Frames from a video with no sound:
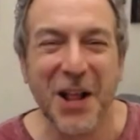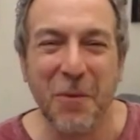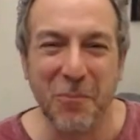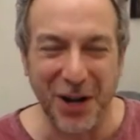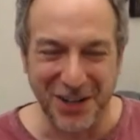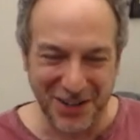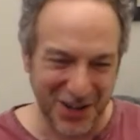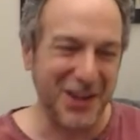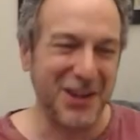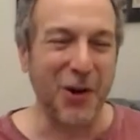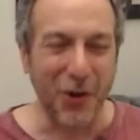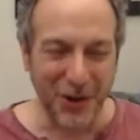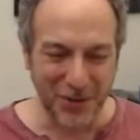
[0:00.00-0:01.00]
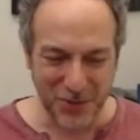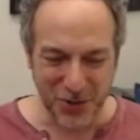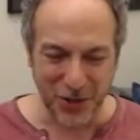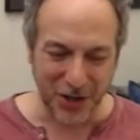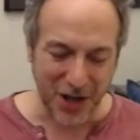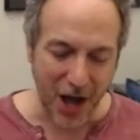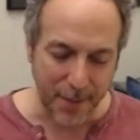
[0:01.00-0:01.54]
But going to
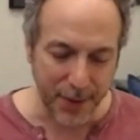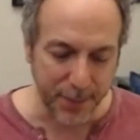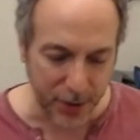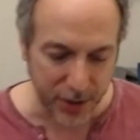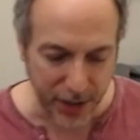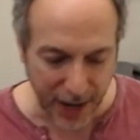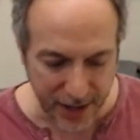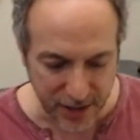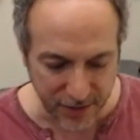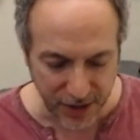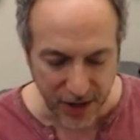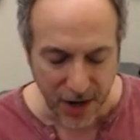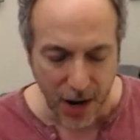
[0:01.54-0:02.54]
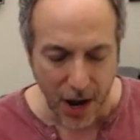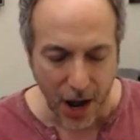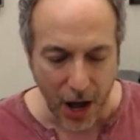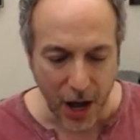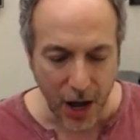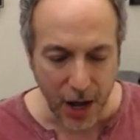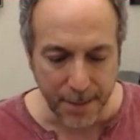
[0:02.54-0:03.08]
the comic book end of it,
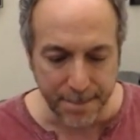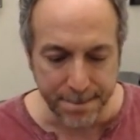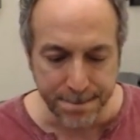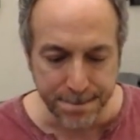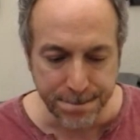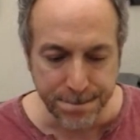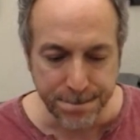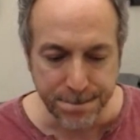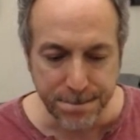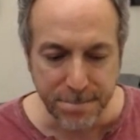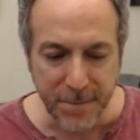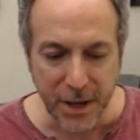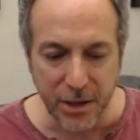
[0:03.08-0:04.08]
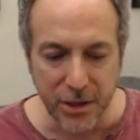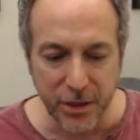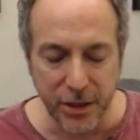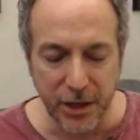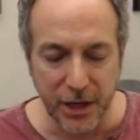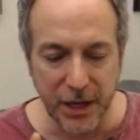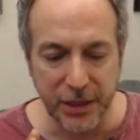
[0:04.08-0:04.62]
um,
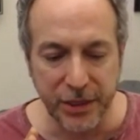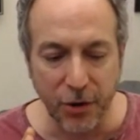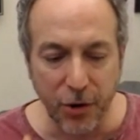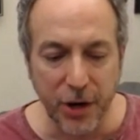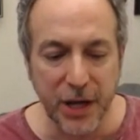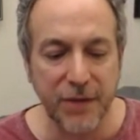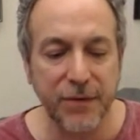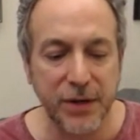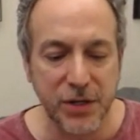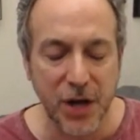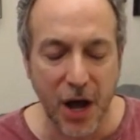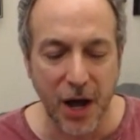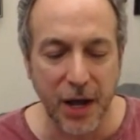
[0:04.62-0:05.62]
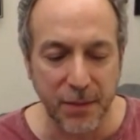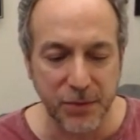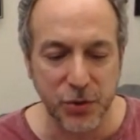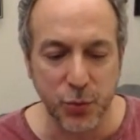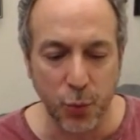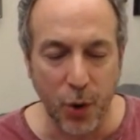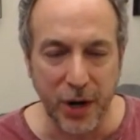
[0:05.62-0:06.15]
there are even
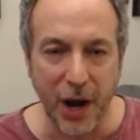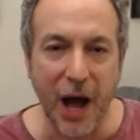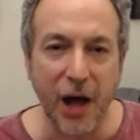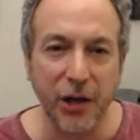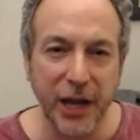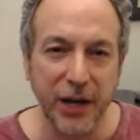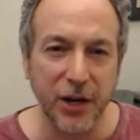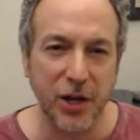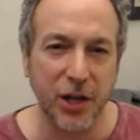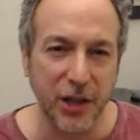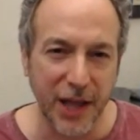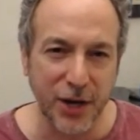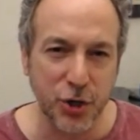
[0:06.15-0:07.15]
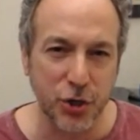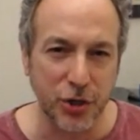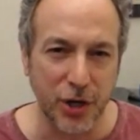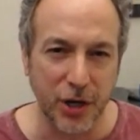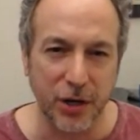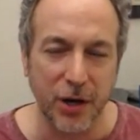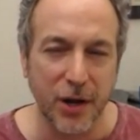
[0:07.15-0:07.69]
times when I'll get a collection
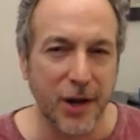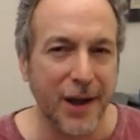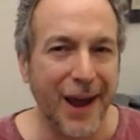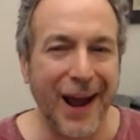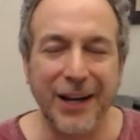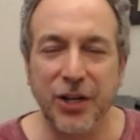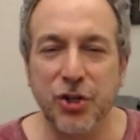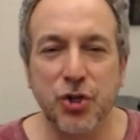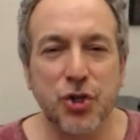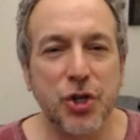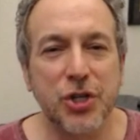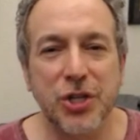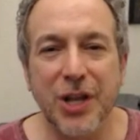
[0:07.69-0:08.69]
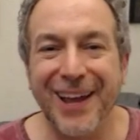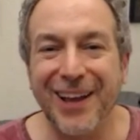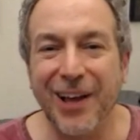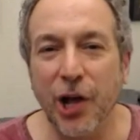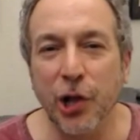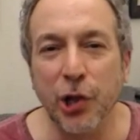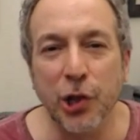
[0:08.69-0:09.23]
in and it's just like
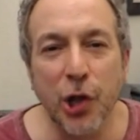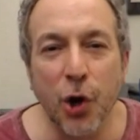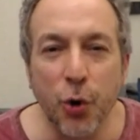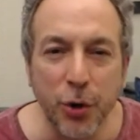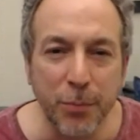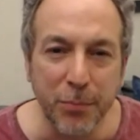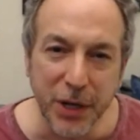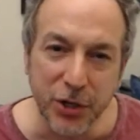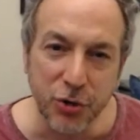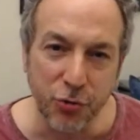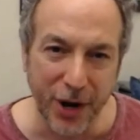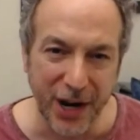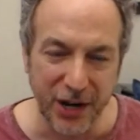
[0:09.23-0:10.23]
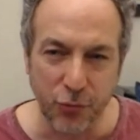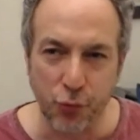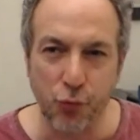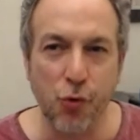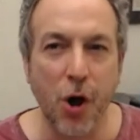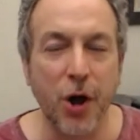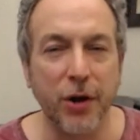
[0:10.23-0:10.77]
a low to mid grade
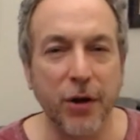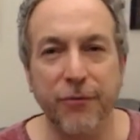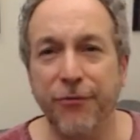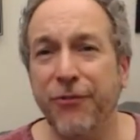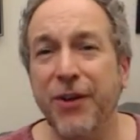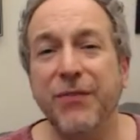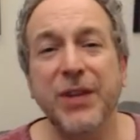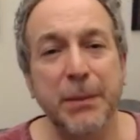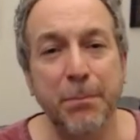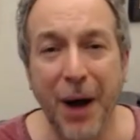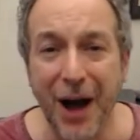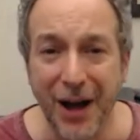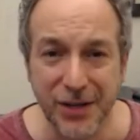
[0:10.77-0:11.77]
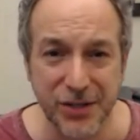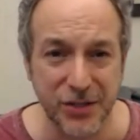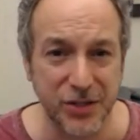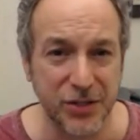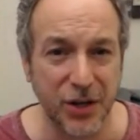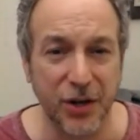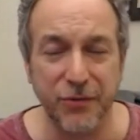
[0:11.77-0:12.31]
run of 50
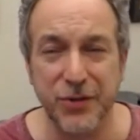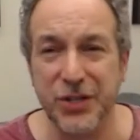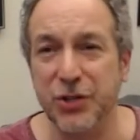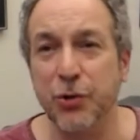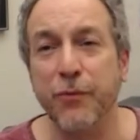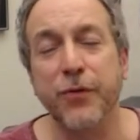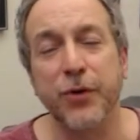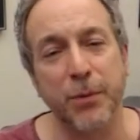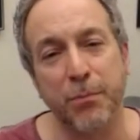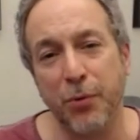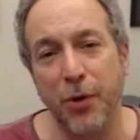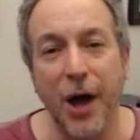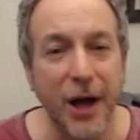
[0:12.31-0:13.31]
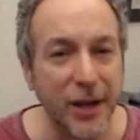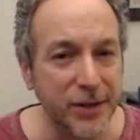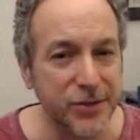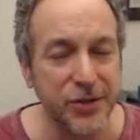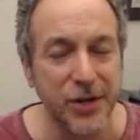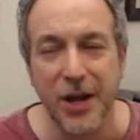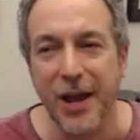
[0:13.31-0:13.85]
boxes of silver to bronze.